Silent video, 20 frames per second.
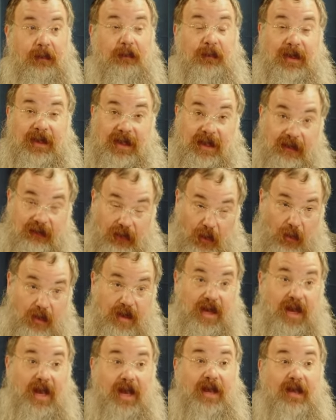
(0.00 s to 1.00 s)
but he's
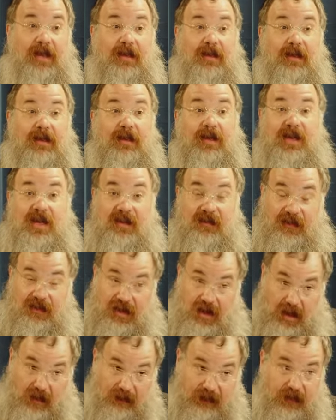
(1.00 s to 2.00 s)
okay. He's
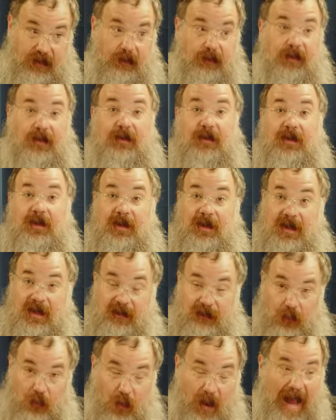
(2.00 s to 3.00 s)
comfortable.
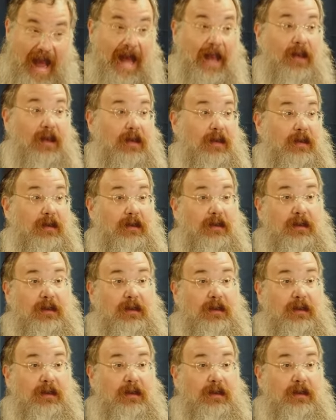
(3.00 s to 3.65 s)
He's well.